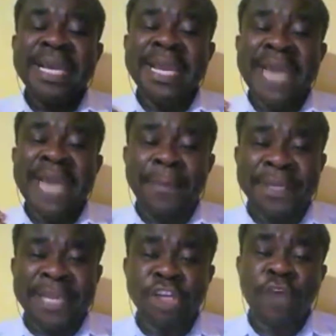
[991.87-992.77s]
in the
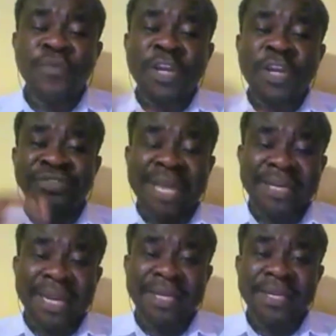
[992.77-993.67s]
application of a new
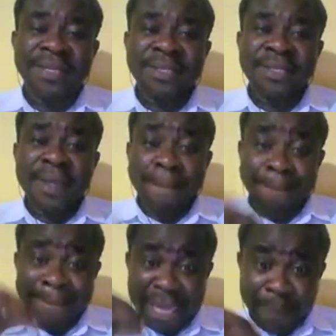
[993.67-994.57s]
standard,
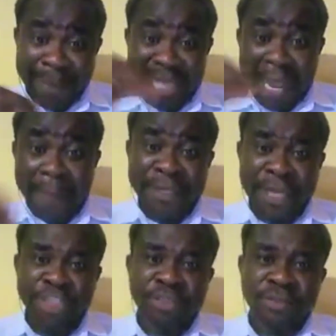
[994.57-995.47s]
measurement
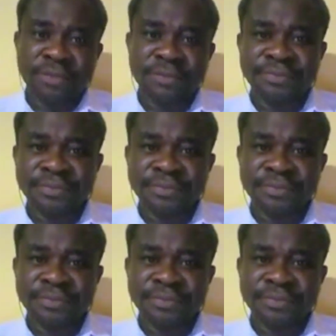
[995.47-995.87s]
application